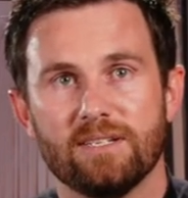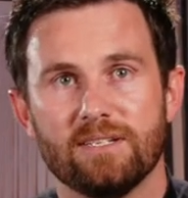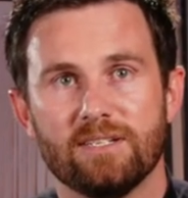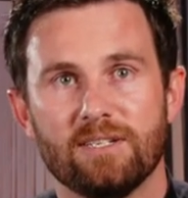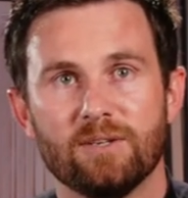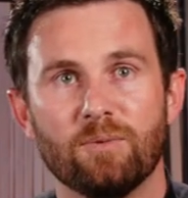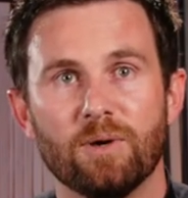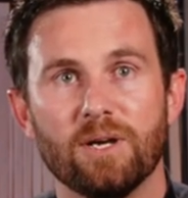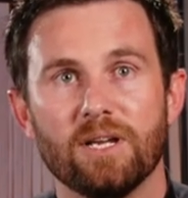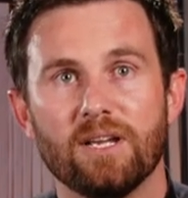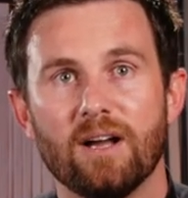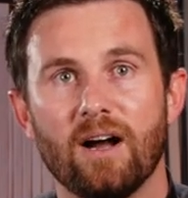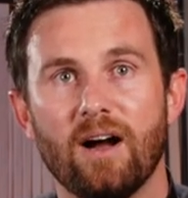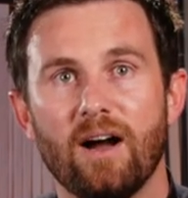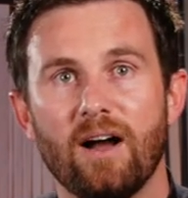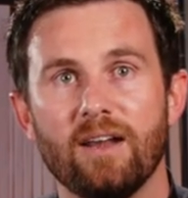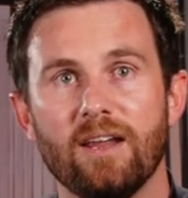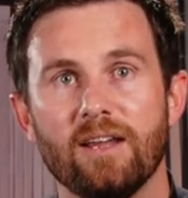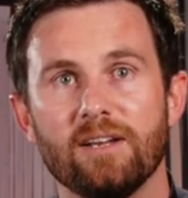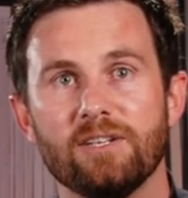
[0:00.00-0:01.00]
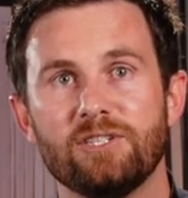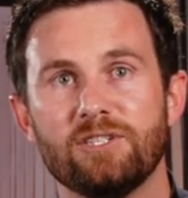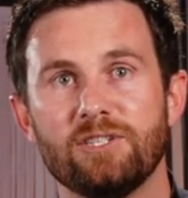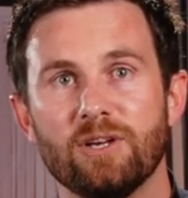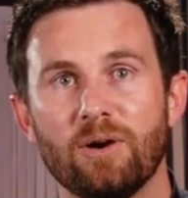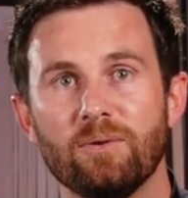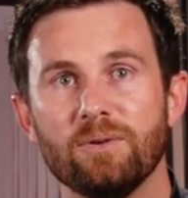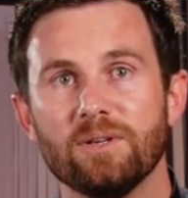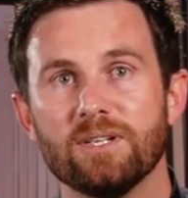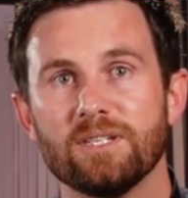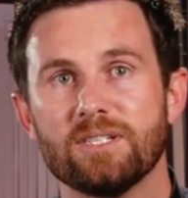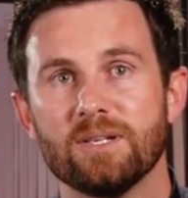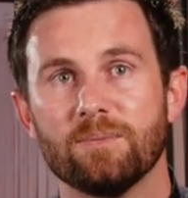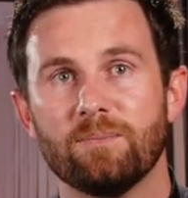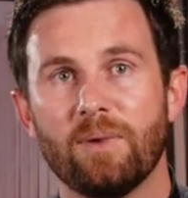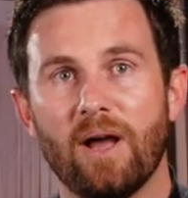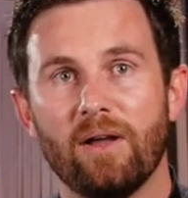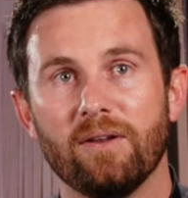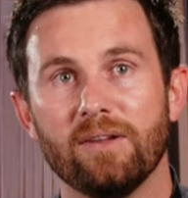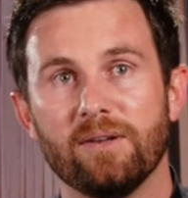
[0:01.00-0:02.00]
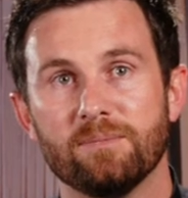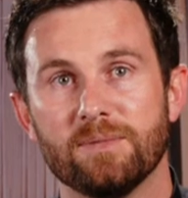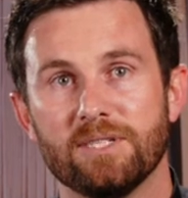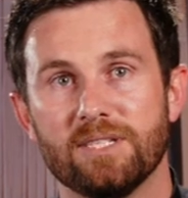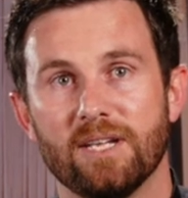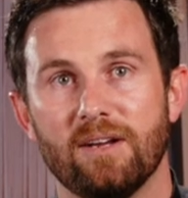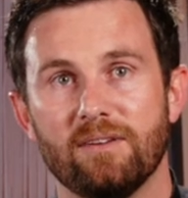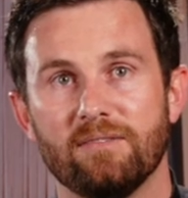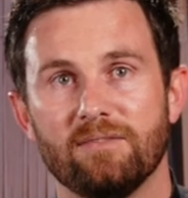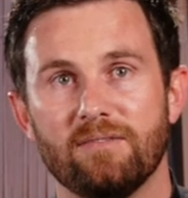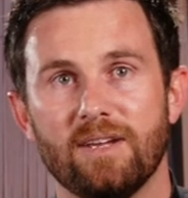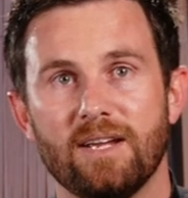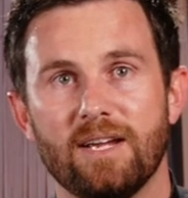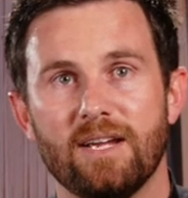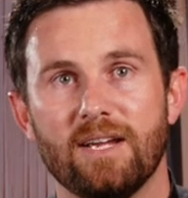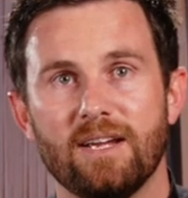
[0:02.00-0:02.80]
to what God has shown us about himself